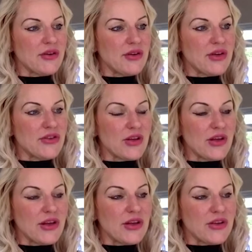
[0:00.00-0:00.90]

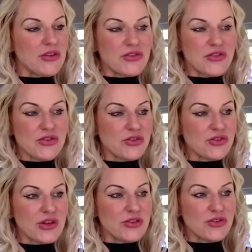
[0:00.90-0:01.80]

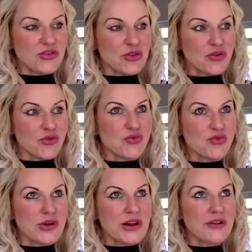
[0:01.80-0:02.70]
it's just
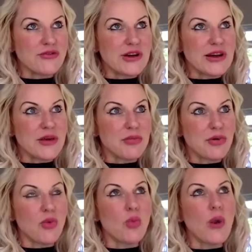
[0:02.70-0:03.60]
really, really
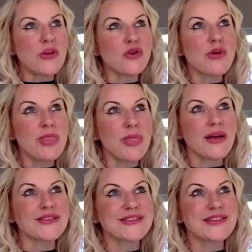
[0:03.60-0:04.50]
important when you're in
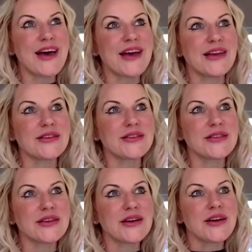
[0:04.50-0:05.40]
that
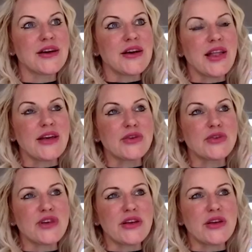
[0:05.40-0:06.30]
state. Like you
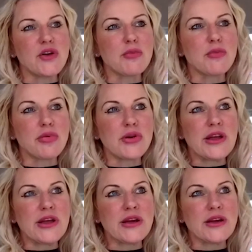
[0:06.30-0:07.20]
say, you can
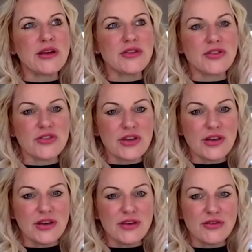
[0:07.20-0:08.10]

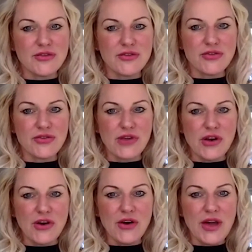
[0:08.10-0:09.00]
preconceive
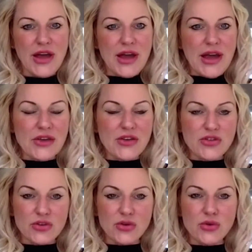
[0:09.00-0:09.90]
the
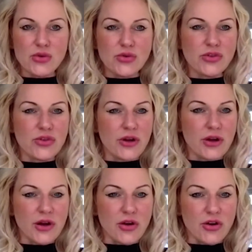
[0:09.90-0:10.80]
issues
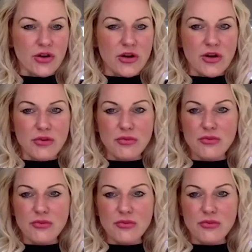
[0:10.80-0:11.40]
that are going to